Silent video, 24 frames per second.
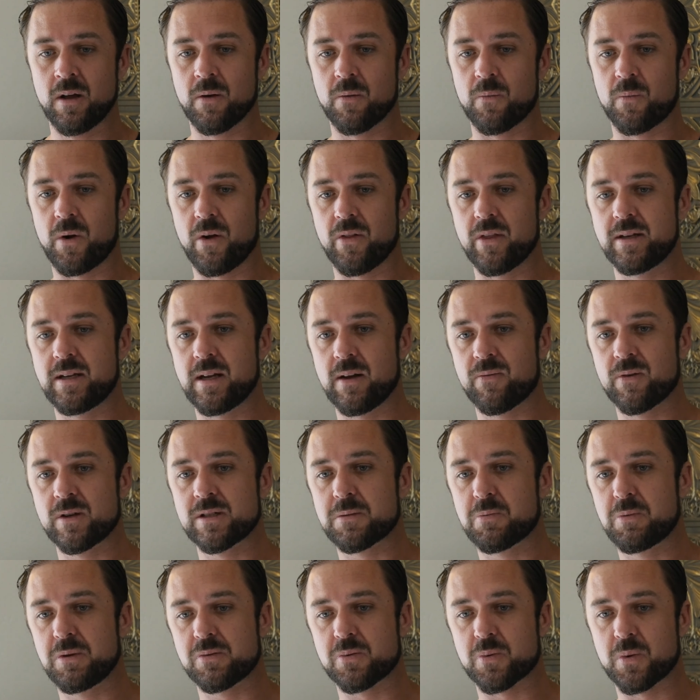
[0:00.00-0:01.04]
Well, the difference
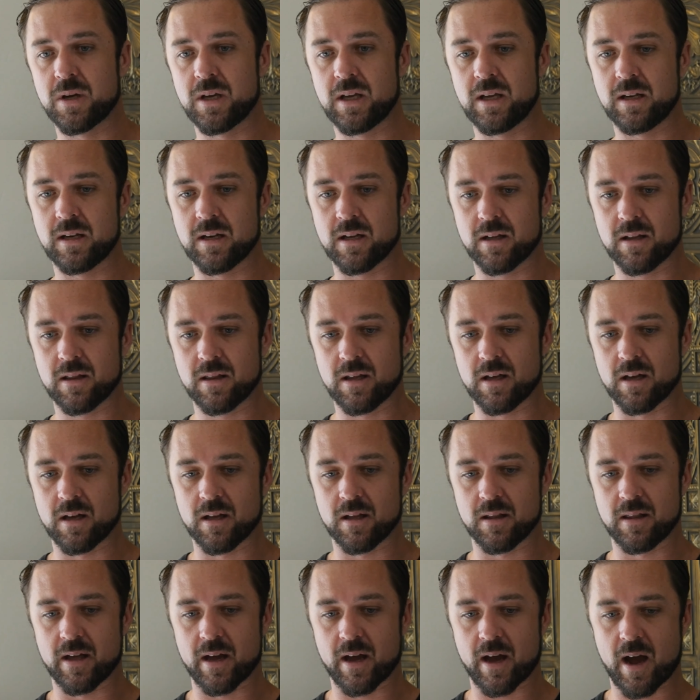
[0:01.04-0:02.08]
between the
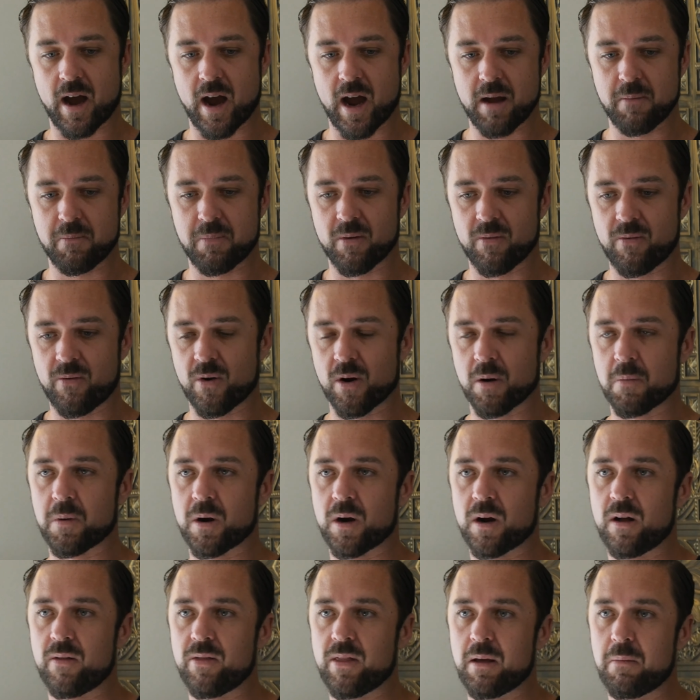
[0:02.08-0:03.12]
high
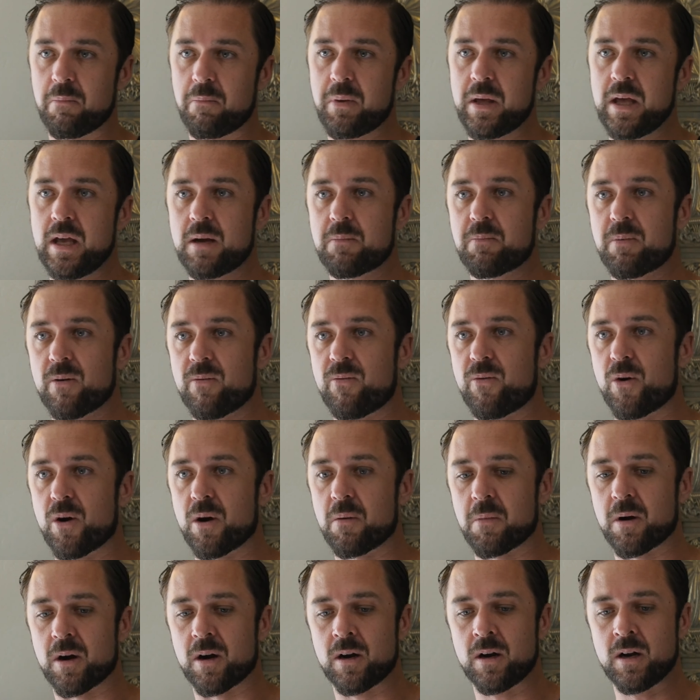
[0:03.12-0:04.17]
performer and the peak
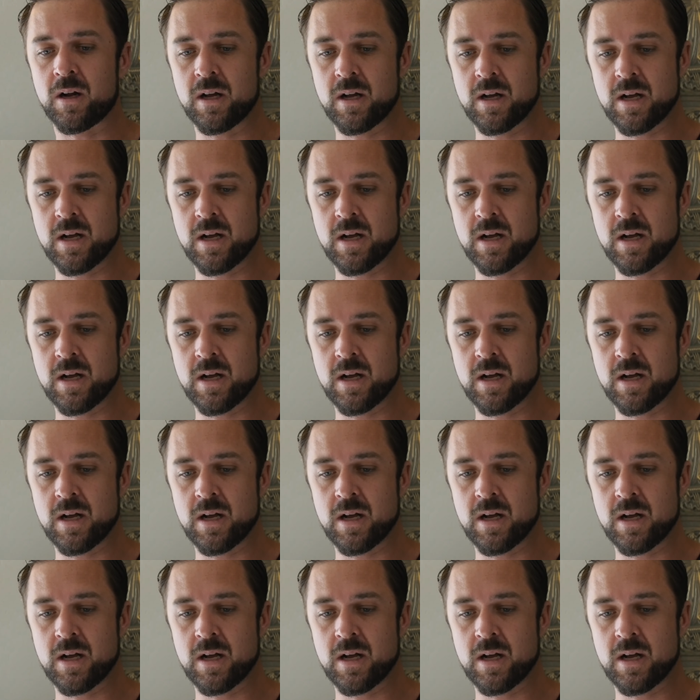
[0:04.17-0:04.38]
performer